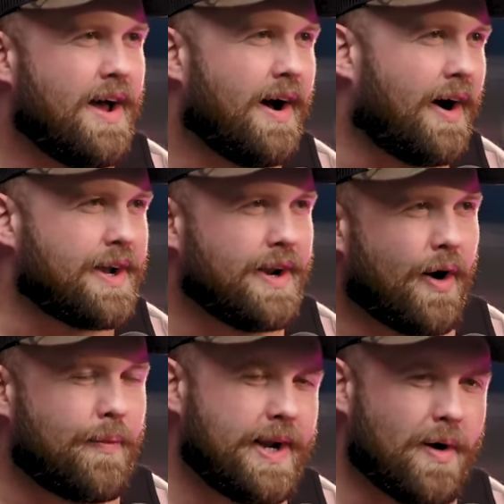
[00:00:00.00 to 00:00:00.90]
Uh, you know,
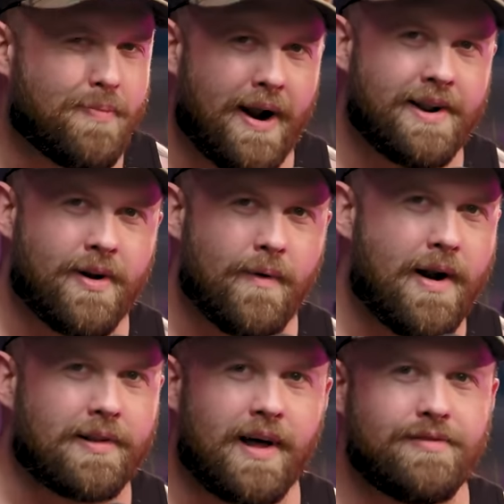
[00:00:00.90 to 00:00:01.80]
we know Brandon
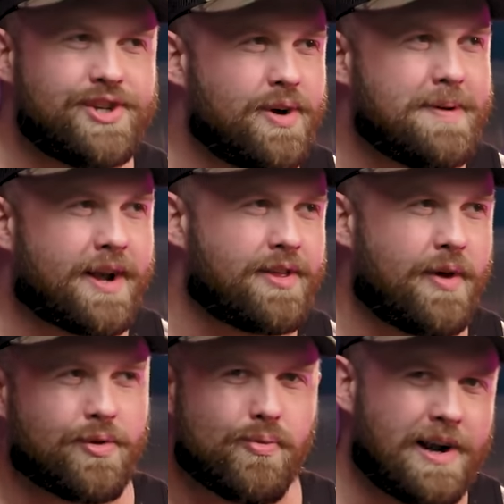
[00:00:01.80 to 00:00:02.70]
Herrera loves you because he
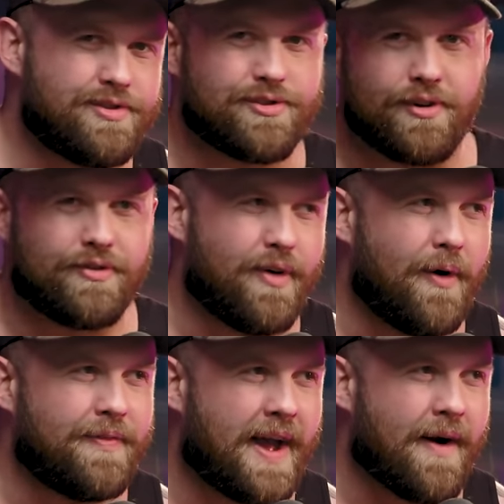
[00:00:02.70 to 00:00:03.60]
was registered to
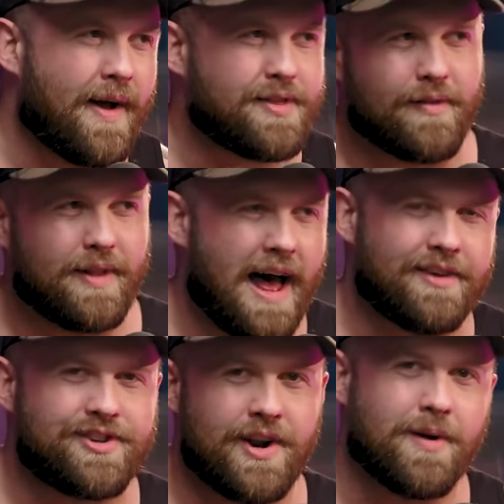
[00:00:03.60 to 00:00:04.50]
vote there as of
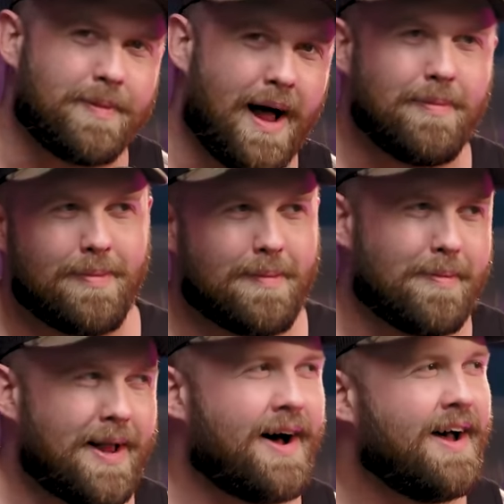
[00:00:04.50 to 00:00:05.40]
last year, blah, blah, blah, blah,
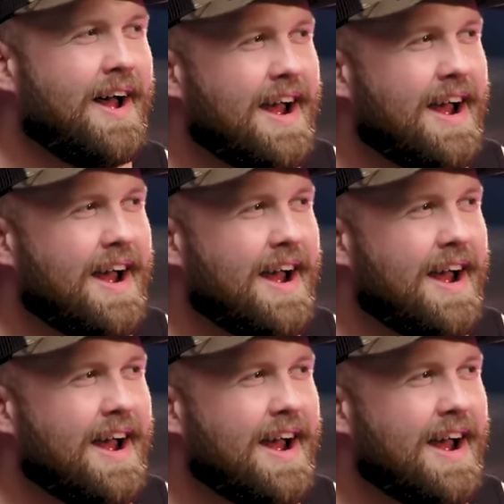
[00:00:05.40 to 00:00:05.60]
blah.